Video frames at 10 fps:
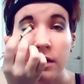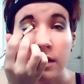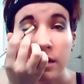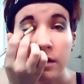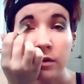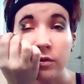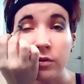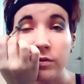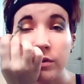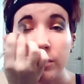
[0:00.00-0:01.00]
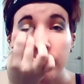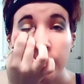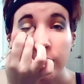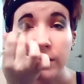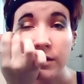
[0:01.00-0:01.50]
and I go over the
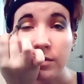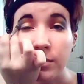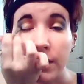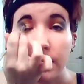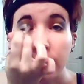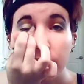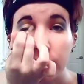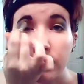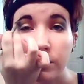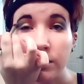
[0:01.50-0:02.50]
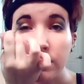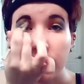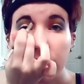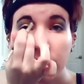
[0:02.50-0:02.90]
whole thing back and forth.